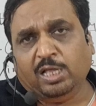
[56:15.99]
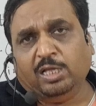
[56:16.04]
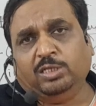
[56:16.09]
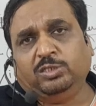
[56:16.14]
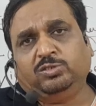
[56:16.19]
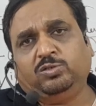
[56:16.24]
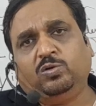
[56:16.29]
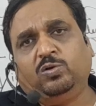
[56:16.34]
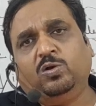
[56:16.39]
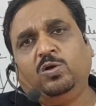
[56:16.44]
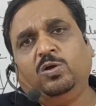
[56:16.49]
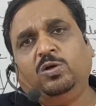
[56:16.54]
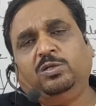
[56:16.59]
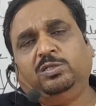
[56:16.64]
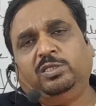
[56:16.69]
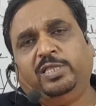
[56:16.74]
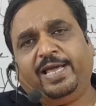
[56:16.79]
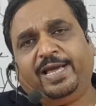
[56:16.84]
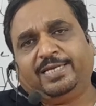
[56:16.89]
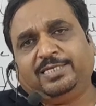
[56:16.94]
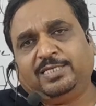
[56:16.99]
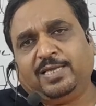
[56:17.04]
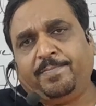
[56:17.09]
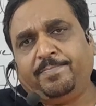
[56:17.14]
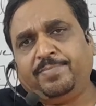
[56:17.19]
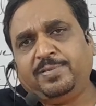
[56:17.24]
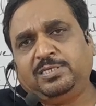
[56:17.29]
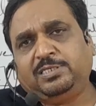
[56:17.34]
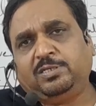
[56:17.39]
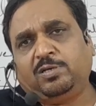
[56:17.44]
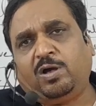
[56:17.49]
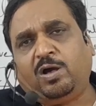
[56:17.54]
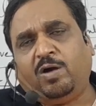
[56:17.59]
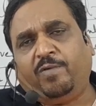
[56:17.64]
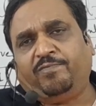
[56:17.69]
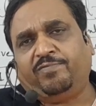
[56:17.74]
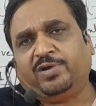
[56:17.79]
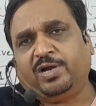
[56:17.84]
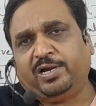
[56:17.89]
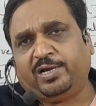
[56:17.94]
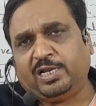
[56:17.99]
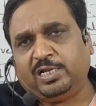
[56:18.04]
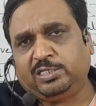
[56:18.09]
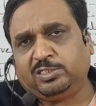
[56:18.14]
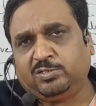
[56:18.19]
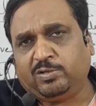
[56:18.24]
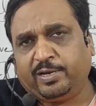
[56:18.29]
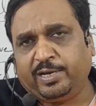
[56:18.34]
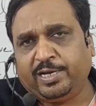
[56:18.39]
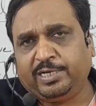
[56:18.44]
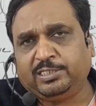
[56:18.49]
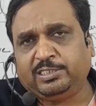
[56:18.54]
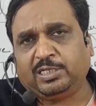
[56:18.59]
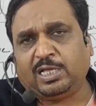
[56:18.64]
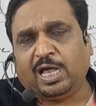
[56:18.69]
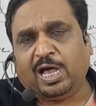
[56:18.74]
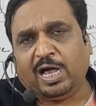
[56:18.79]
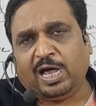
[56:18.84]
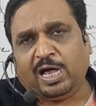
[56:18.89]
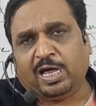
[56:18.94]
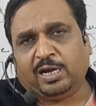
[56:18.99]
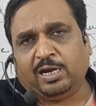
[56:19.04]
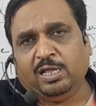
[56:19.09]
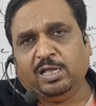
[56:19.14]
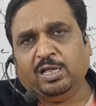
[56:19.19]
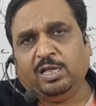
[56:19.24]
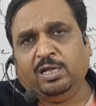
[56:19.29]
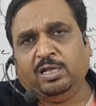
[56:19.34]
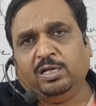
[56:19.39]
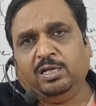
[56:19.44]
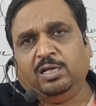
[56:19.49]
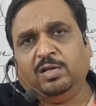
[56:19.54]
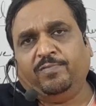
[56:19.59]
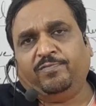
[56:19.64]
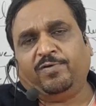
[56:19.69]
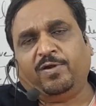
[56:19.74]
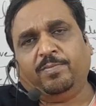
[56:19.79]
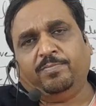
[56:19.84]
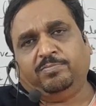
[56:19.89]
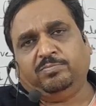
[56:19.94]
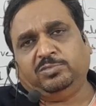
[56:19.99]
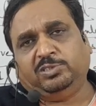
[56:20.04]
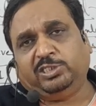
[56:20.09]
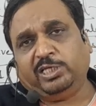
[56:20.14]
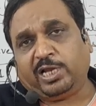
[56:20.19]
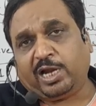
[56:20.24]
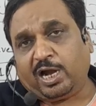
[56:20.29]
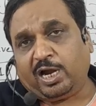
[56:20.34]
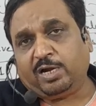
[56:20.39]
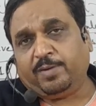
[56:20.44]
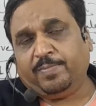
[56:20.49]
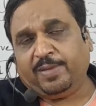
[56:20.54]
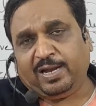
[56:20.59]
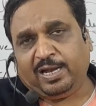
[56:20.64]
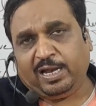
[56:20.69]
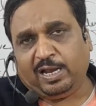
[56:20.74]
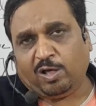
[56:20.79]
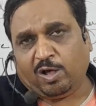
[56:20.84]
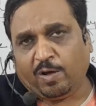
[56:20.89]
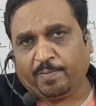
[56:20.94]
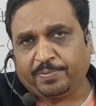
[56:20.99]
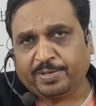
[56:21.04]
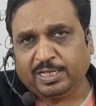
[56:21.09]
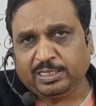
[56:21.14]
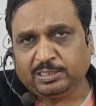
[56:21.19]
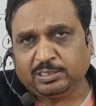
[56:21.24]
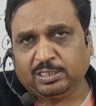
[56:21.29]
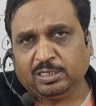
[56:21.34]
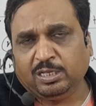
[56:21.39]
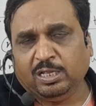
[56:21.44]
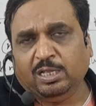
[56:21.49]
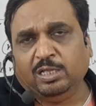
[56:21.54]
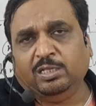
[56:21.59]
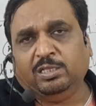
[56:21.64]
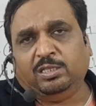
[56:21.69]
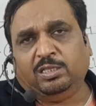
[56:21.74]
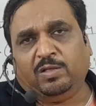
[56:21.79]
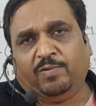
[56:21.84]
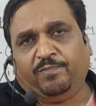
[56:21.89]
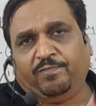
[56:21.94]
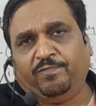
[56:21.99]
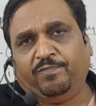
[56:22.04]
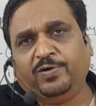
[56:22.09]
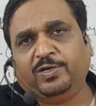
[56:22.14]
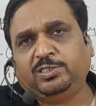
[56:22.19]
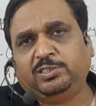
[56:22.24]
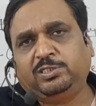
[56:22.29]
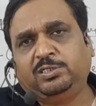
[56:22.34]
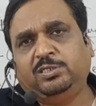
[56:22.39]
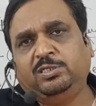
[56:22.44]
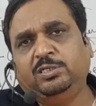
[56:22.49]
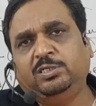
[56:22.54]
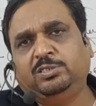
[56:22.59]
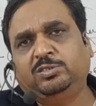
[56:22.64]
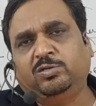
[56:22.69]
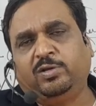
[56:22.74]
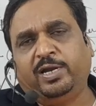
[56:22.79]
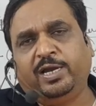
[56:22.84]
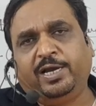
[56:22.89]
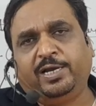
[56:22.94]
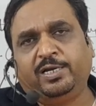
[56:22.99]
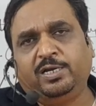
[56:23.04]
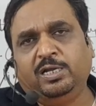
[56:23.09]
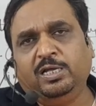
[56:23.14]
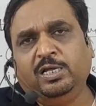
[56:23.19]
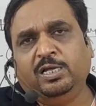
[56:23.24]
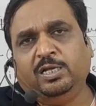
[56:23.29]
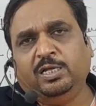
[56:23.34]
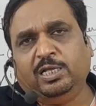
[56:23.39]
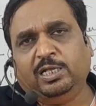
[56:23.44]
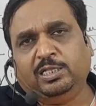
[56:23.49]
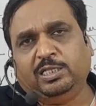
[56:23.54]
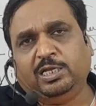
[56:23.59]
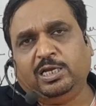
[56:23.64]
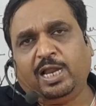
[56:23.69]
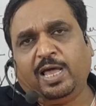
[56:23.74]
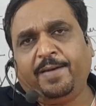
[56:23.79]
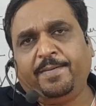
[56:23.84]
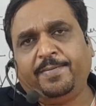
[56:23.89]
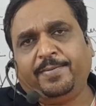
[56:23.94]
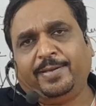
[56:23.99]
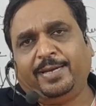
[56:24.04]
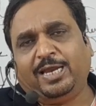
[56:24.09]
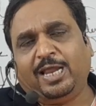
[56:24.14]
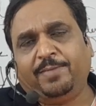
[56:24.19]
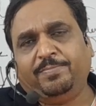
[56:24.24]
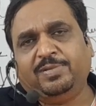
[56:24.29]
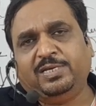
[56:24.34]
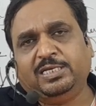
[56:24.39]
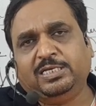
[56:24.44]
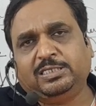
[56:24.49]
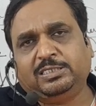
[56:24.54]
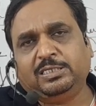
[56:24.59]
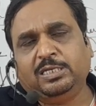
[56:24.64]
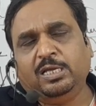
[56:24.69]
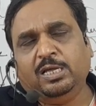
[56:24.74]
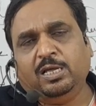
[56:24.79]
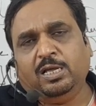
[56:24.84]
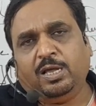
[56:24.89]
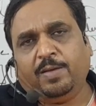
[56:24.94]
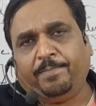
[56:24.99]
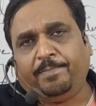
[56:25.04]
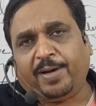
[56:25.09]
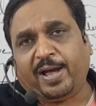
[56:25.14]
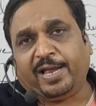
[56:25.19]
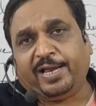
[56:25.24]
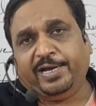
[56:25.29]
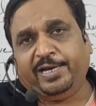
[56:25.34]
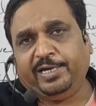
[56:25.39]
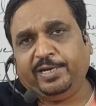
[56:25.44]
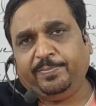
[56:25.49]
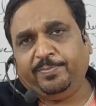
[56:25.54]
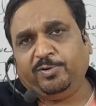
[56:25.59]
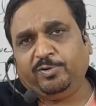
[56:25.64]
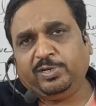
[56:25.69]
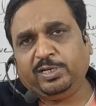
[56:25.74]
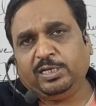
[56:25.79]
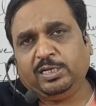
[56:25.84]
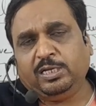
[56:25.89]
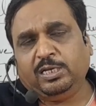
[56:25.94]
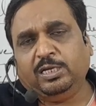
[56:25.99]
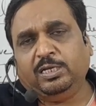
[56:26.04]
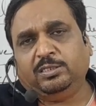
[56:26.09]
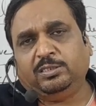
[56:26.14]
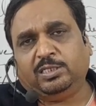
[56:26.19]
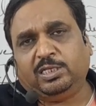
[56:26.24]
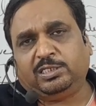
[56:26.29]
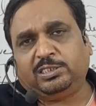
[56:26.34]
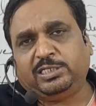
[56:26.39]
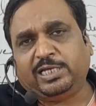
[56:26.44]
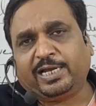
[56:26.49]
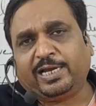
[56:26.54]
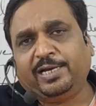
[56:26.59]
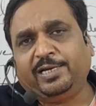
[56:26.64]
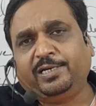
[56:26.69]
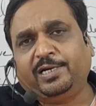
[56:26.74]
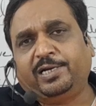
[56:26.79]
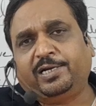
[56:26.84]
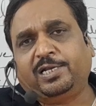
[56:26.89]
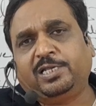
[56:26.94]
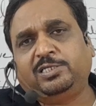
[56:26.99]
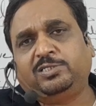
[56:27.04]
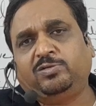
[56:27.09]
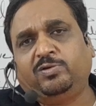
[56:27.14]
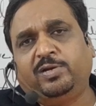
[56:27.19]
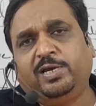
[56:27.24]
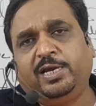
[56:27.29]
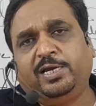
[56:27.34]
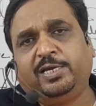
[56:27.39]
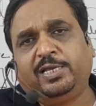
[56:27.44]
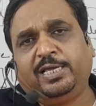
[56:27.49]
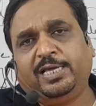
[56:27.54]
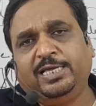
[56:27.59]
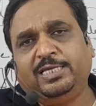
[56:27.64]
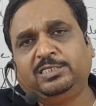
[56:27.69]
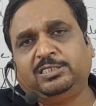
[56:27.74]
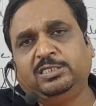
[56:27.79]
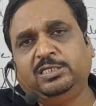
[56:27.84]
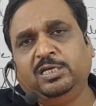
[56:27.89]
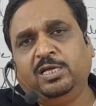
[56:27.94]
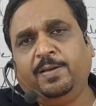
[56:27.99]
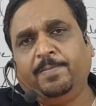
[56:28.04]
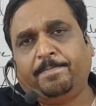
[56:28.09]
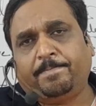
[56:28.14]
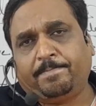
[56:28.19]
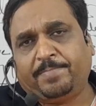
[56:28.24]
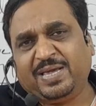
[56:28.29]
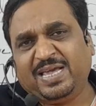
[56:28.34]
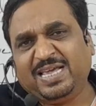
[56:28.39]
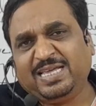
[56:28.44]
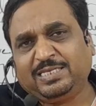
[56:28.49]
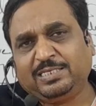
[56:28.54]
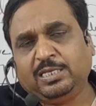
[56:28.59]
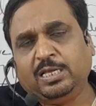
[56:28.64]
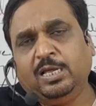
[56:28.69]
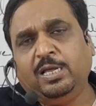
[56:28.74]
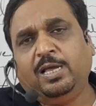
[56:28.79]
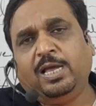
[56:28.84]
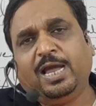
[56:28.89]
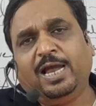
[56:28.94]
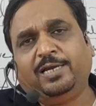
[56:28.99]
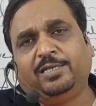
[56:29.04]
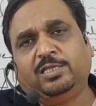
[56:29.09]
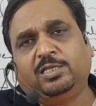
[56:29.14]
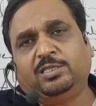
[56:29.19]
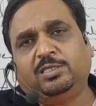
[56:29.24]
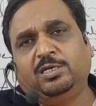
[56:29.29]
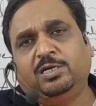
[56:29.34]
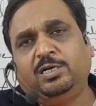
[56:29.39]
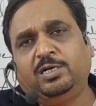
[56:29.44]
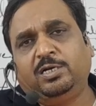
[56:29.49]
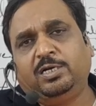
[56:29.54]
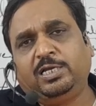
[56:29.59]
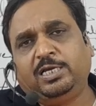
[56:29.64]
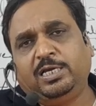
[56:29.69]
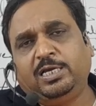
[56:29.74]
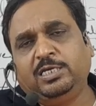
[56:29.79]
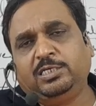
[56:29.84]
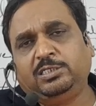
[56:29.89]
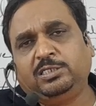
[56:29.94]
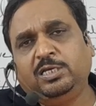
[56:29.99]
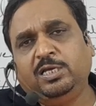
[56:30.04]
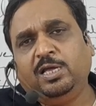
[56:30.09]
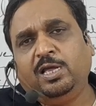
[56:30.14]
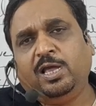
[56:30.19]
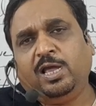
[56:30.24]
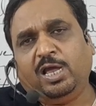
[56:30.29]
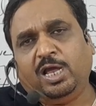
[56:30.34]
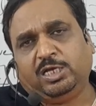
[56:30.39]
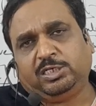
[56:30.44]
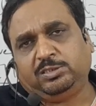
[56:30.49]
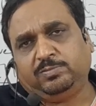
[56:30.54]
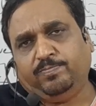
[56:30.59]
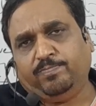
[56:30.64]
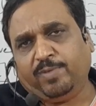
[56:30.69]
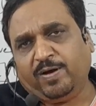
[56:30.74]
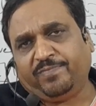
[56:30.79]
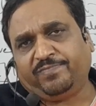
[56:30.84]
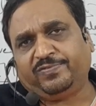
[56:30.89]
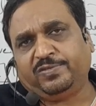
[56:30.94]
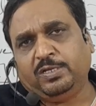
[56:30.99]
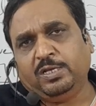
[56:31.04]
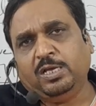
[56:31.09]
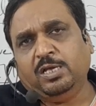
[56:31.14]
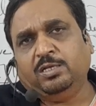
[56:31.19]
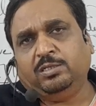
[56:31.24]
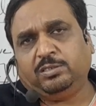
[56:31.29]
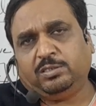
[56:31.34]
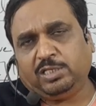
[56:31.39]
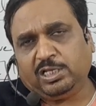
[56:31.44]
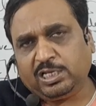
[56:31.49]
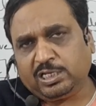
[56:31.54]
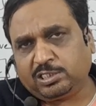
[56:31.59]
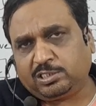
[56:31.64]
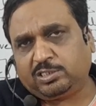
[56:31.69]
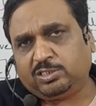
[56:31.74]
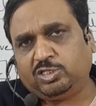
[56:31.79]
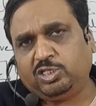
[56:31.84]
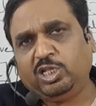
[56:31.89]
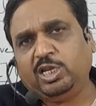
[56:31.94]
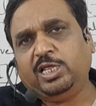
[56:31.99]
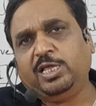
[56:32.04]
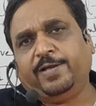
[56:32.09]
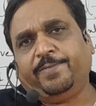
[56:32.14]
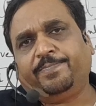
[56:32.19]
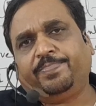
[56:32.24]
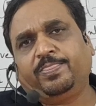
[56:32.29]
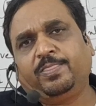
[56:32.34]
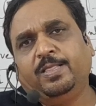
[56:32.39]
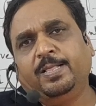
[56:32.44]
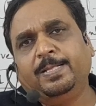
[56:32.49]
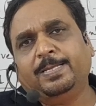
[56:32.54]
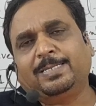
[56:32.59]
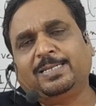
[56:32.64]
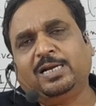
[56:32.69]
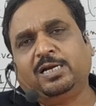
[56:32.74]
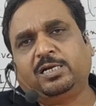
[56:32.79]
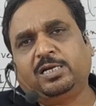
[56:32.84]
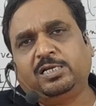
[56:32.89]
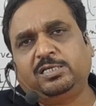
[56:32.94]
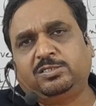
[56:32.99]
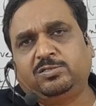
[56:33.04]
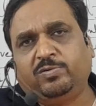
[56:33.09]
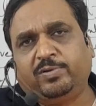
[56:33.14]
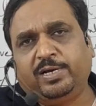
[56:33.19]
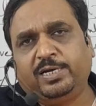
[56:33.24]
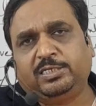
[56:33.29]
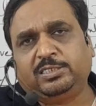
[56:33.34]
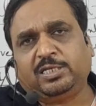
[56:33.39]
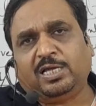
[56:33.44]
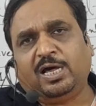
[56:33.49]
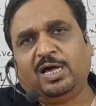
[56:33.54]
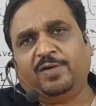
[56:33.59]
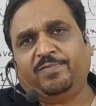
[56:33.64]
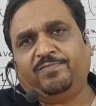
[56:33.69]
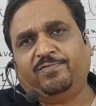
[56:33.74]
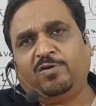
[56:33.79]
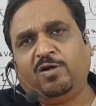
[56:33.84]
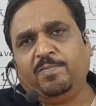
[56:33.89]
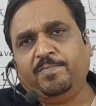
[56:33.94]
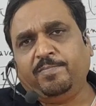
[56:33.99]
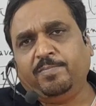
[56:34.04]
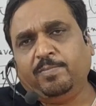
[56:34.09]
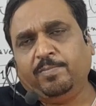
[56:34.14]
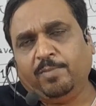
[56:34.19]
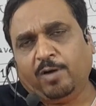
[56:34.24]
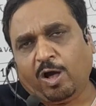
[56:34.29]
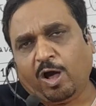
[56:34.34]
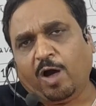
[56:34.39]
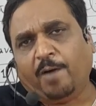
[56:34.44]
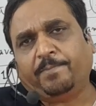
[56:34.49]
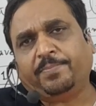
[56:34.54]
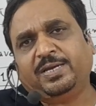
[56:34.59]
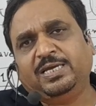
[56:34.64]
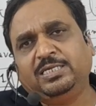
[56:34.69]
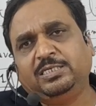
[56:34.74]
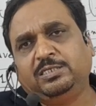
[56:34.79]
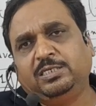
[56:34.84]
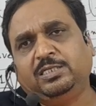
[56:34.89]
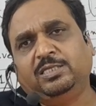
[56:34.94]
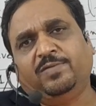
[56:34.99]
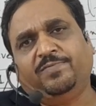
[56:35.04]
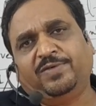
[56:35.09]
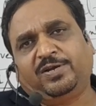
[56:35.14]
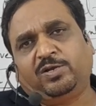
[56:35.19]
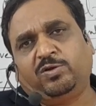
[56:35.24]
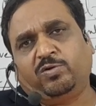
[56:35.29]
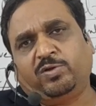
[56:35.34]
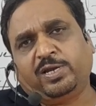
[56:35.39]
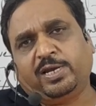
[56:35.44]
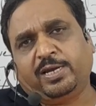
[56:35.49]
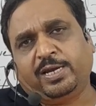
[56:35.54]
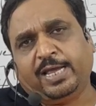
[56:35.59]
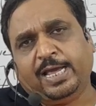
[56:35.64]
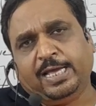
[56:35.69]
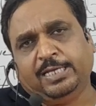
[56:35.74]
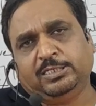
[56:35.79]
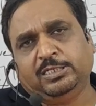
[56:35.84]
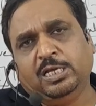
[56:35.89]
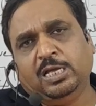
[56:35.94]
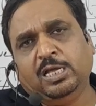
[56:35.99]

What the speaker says: So the examples of curtal sonnets are from Gerard Manley Hopkins. The first sonnet and the name is Pied Beauty. The second curtal sonnet is Peace, and the third is Ash Buffs. These three curtal sonnets are from Hopkins in the Victorian age.